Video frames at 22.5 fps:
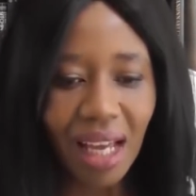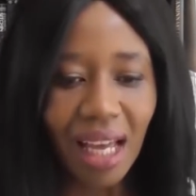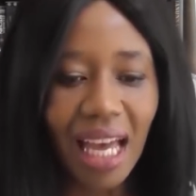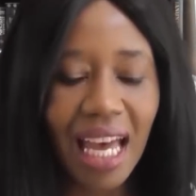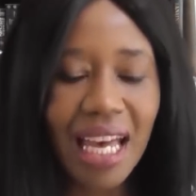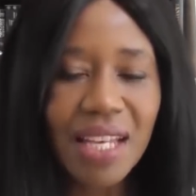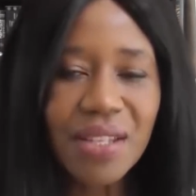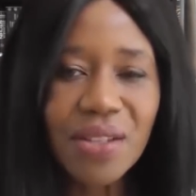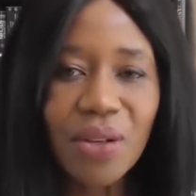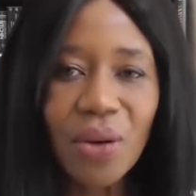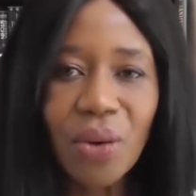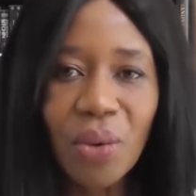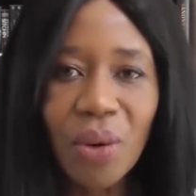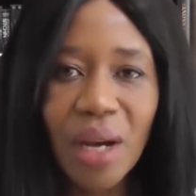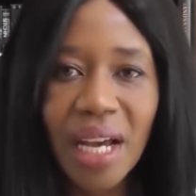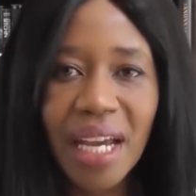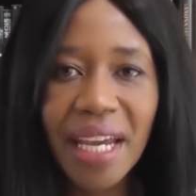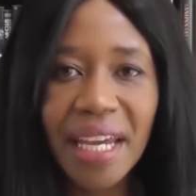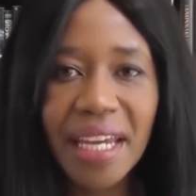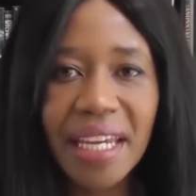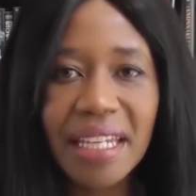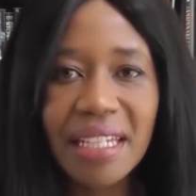as a
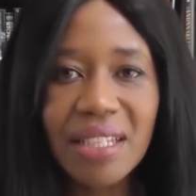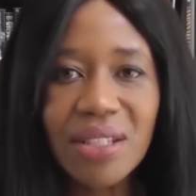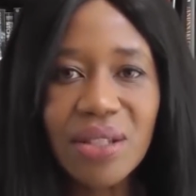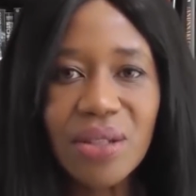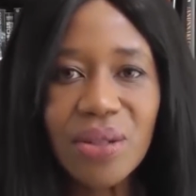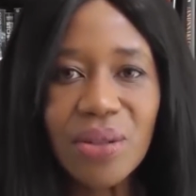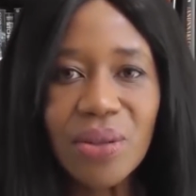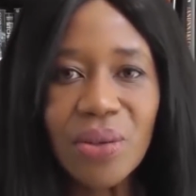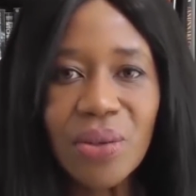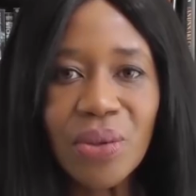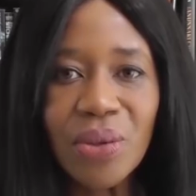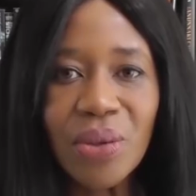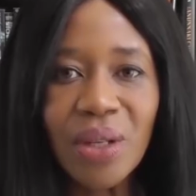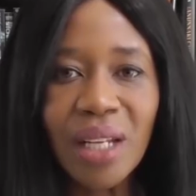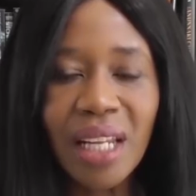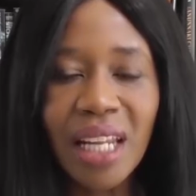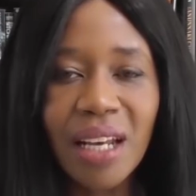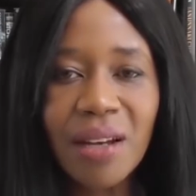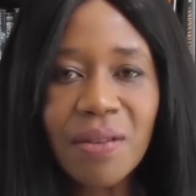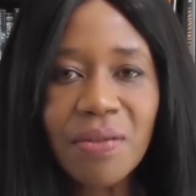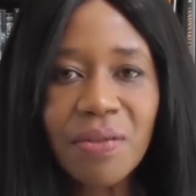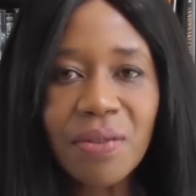way to
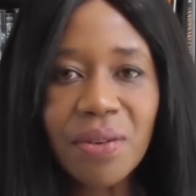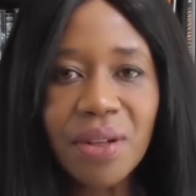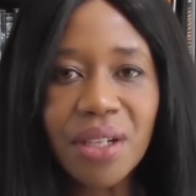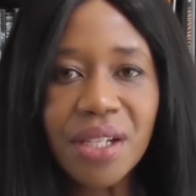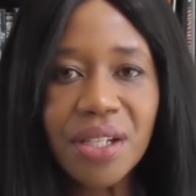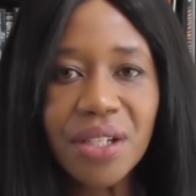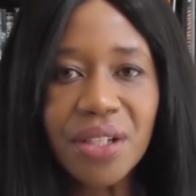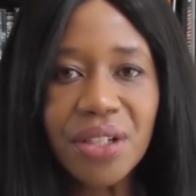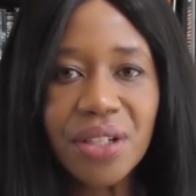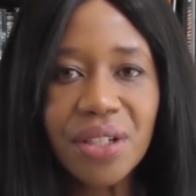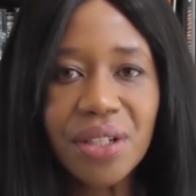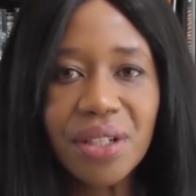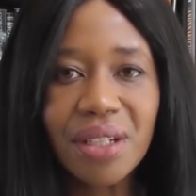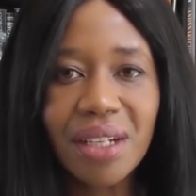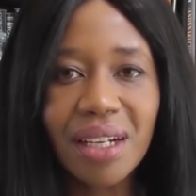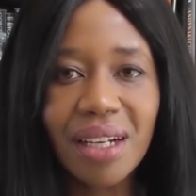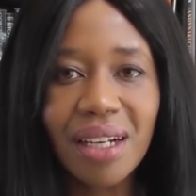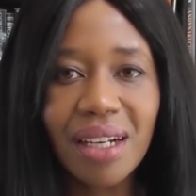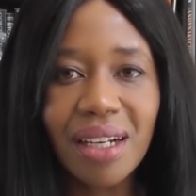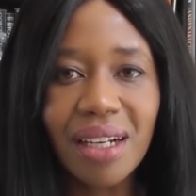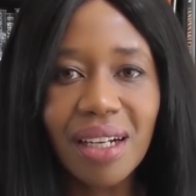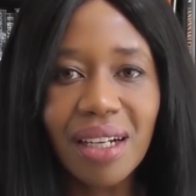leverage
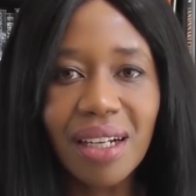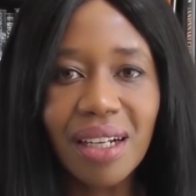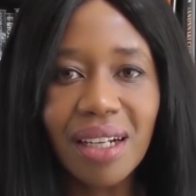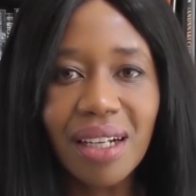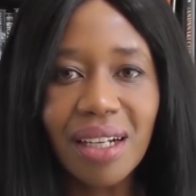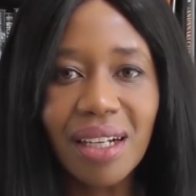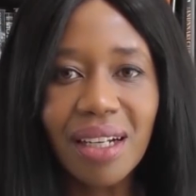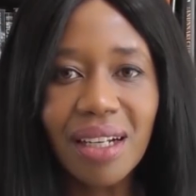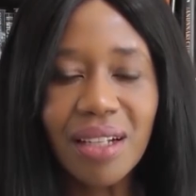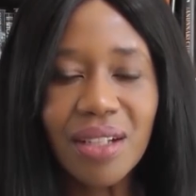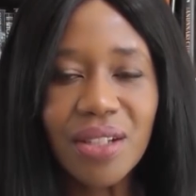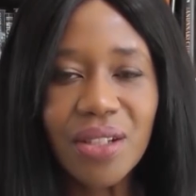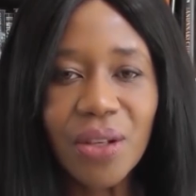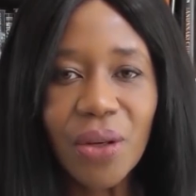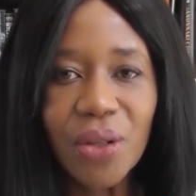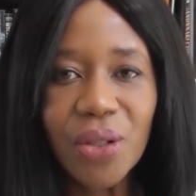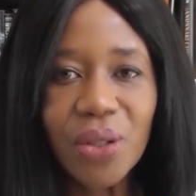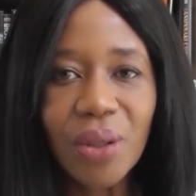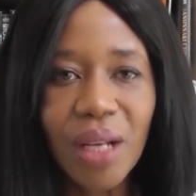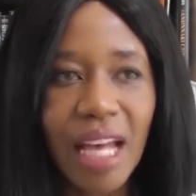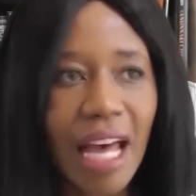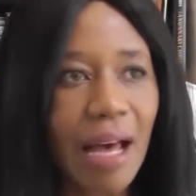
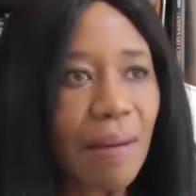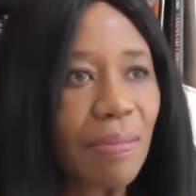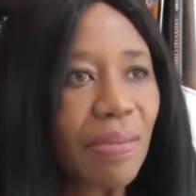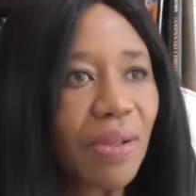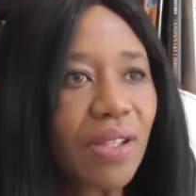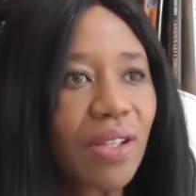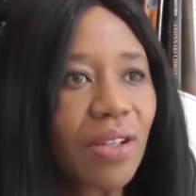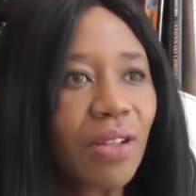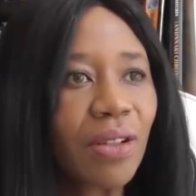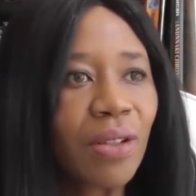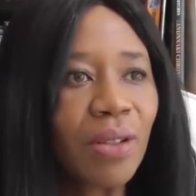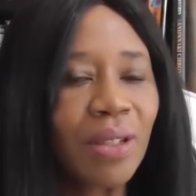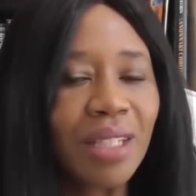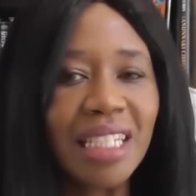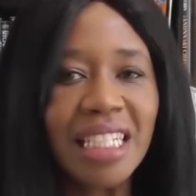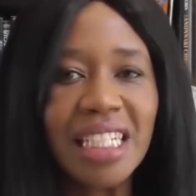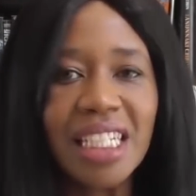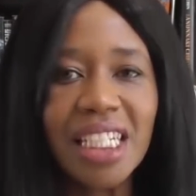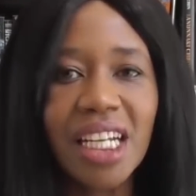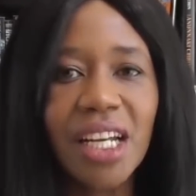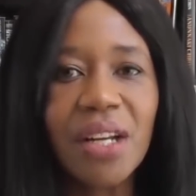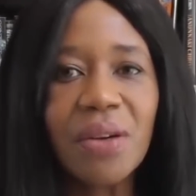social capital
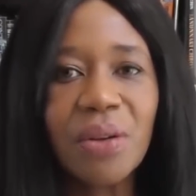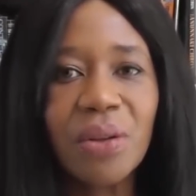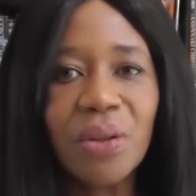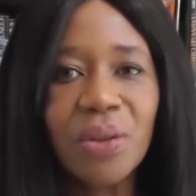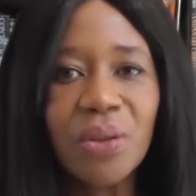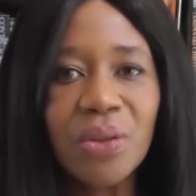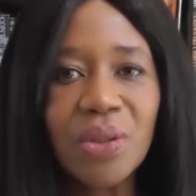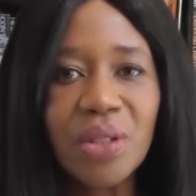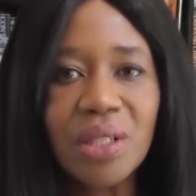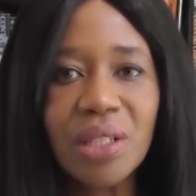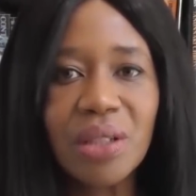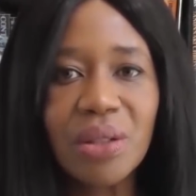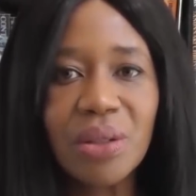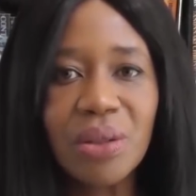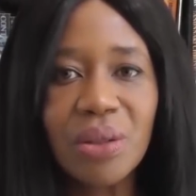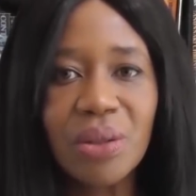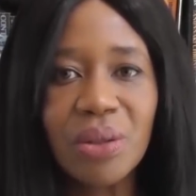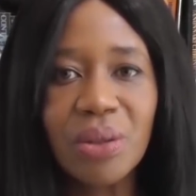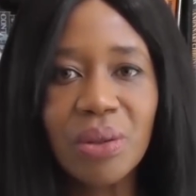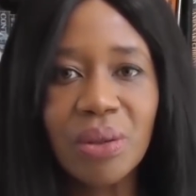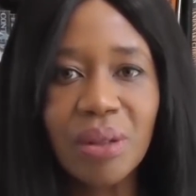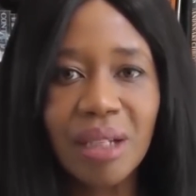in general to
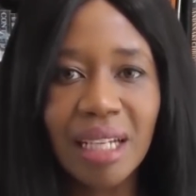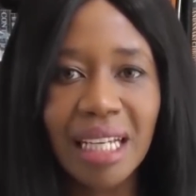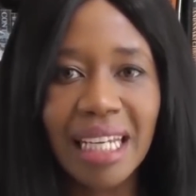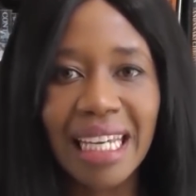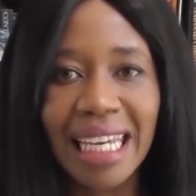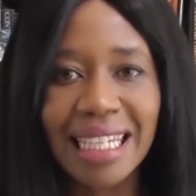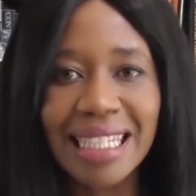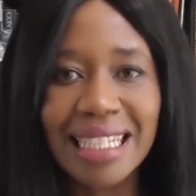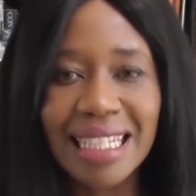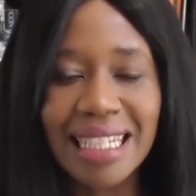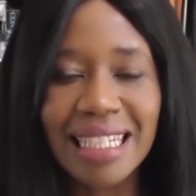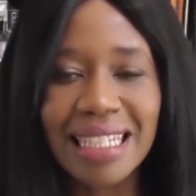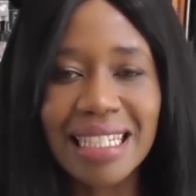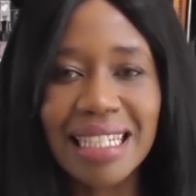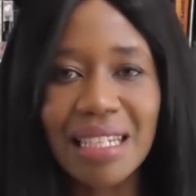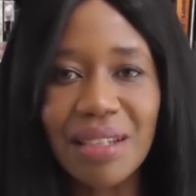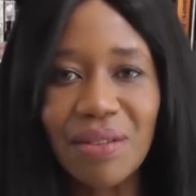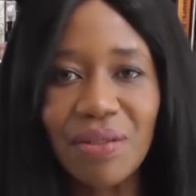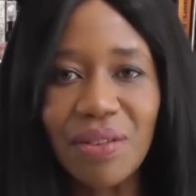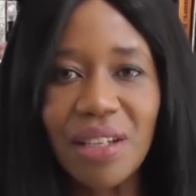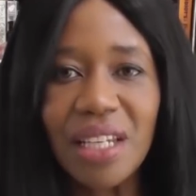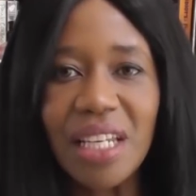get a
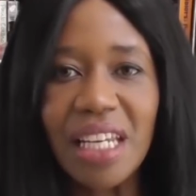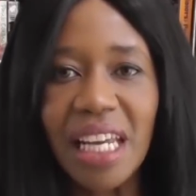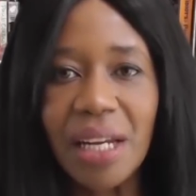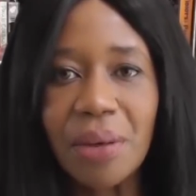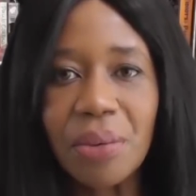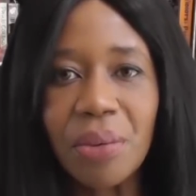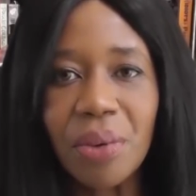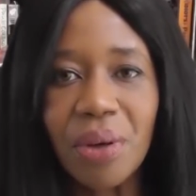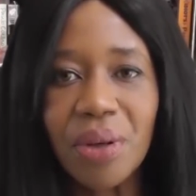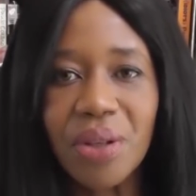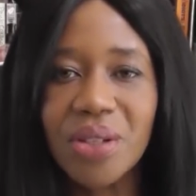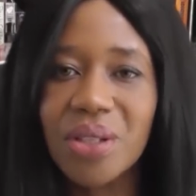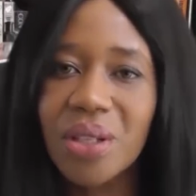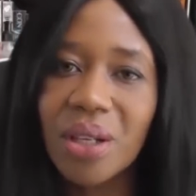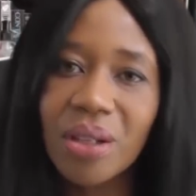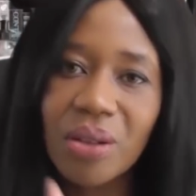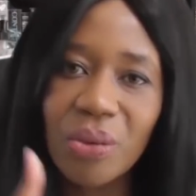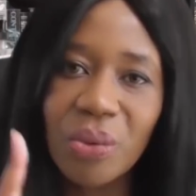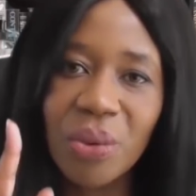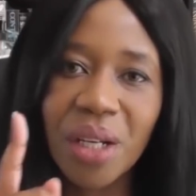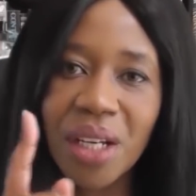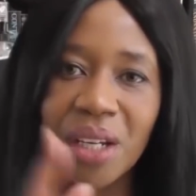TV network. So
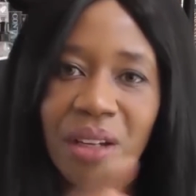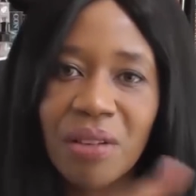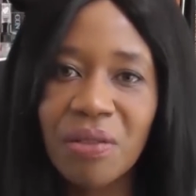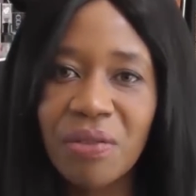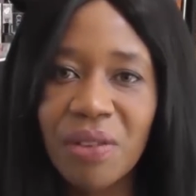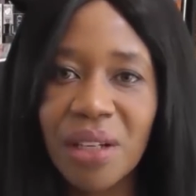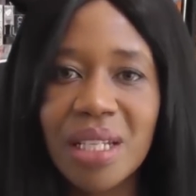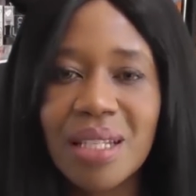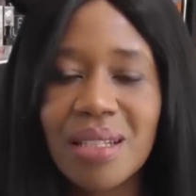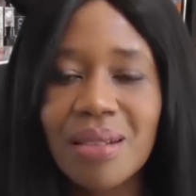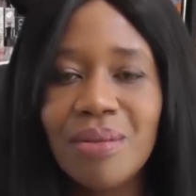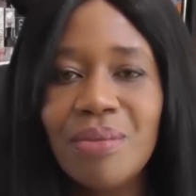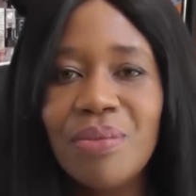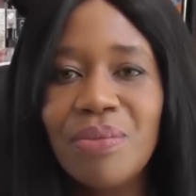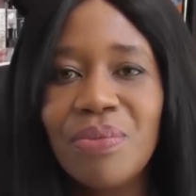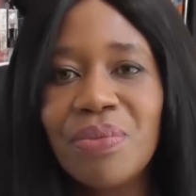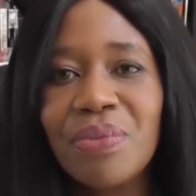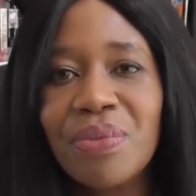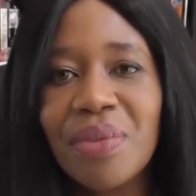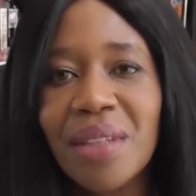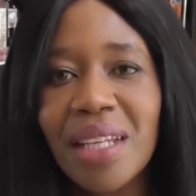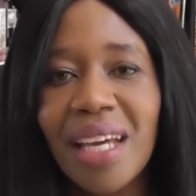we're gonna fix him.
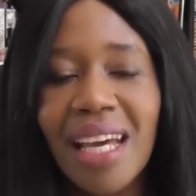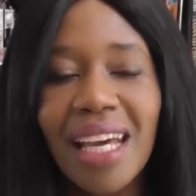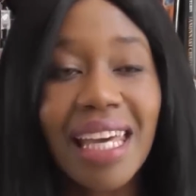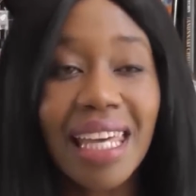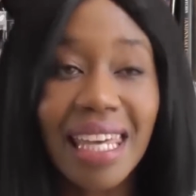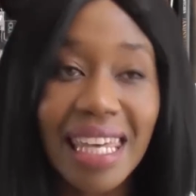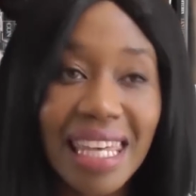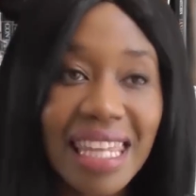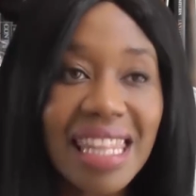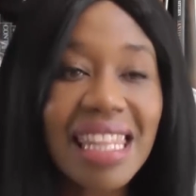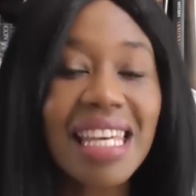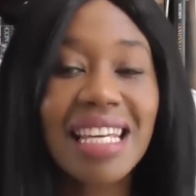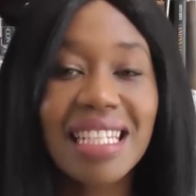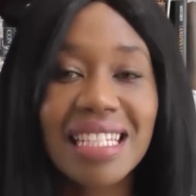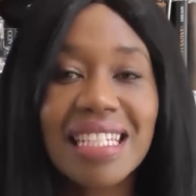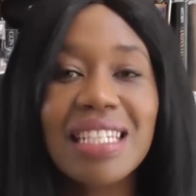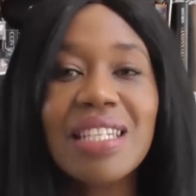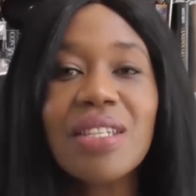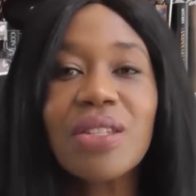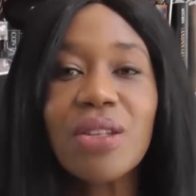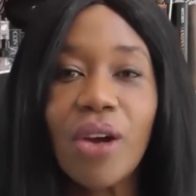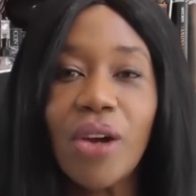He thinks
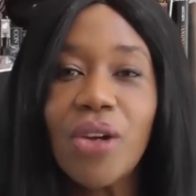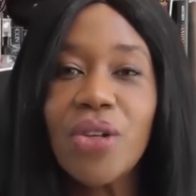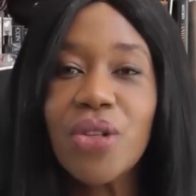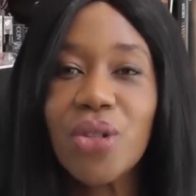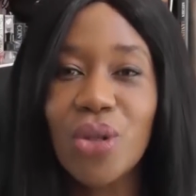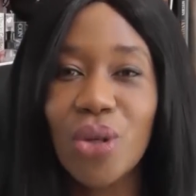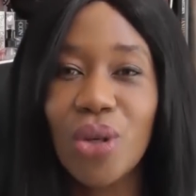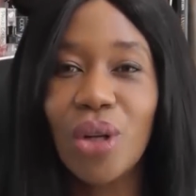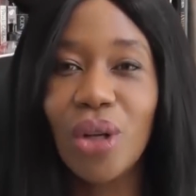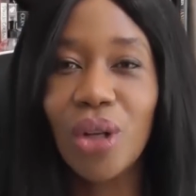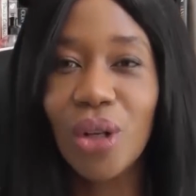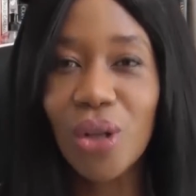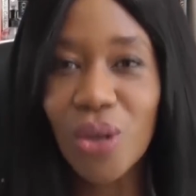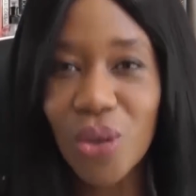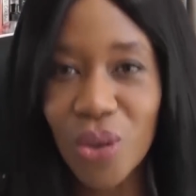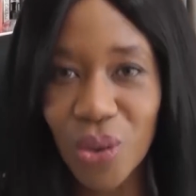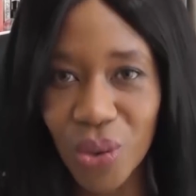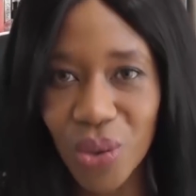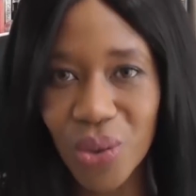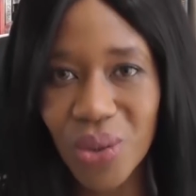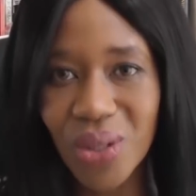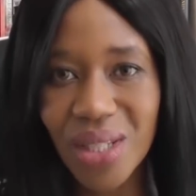he's going to
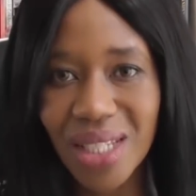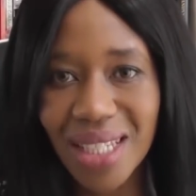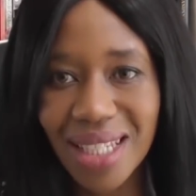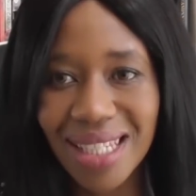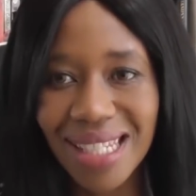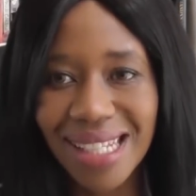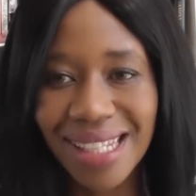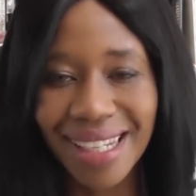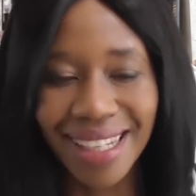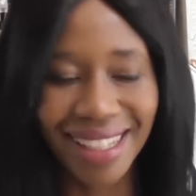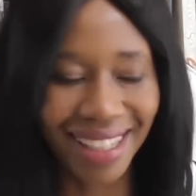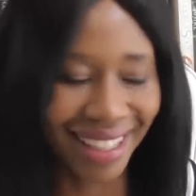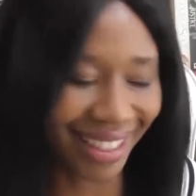lose.